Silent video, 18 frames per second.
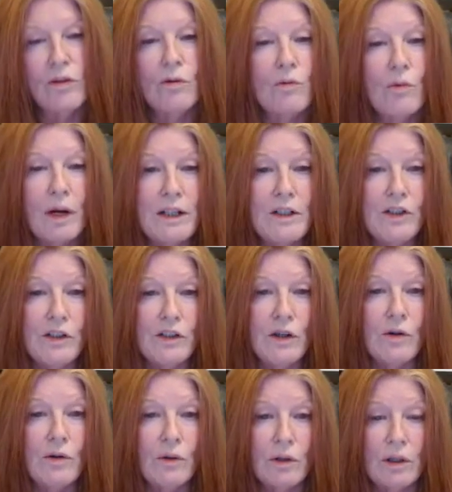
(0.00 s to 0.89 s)
The way
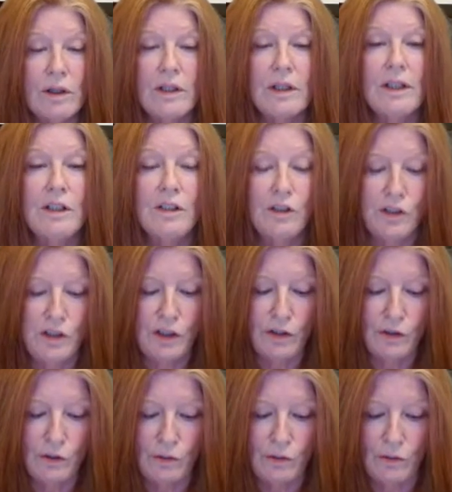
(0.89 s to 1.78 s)
shower is
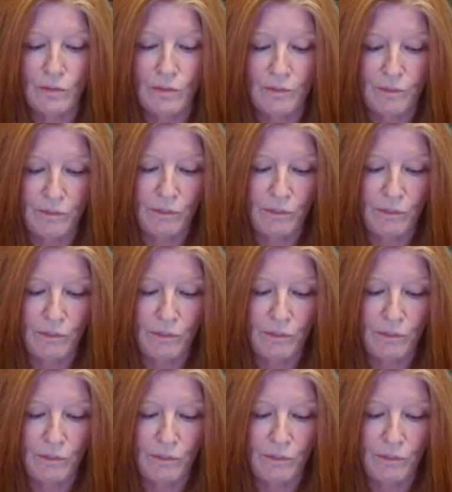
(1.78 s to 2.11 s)
you.